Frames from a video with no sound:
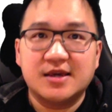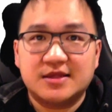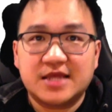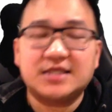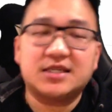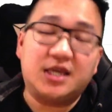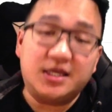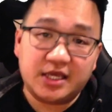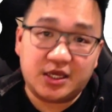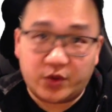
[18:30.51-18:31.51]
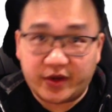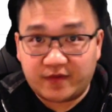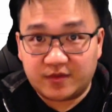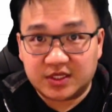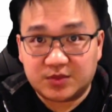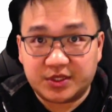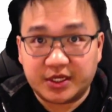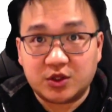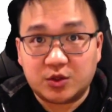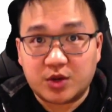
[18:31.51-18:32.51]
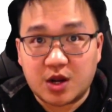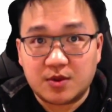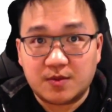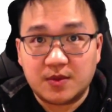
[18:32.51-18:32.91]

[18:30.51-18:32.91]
That's the key takeaway from this particular problem.